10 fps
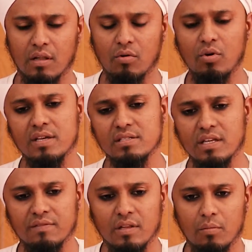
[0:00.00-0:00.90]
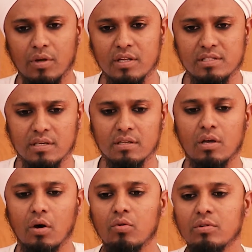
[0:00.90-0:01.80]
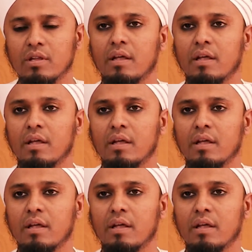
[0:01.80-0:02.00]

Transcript: ruh has left and the body is turned cold,